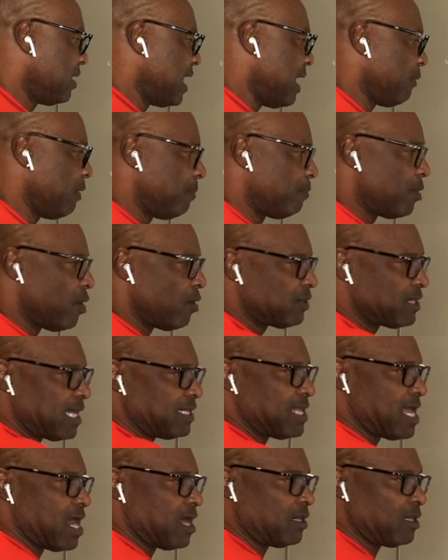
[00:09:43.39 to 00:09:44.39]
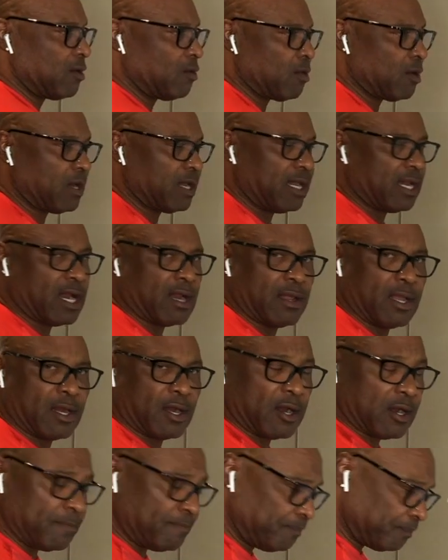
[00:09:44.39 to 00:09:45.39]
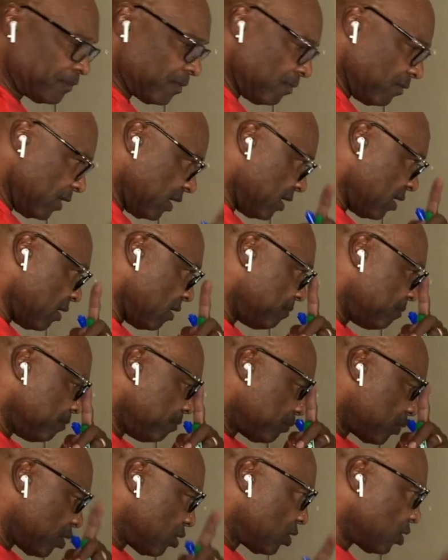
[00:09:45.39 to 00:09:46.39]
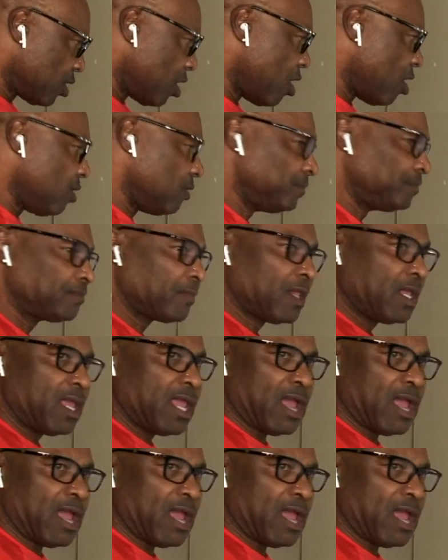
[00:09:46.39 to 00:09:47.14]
And we broke that down in our protocol,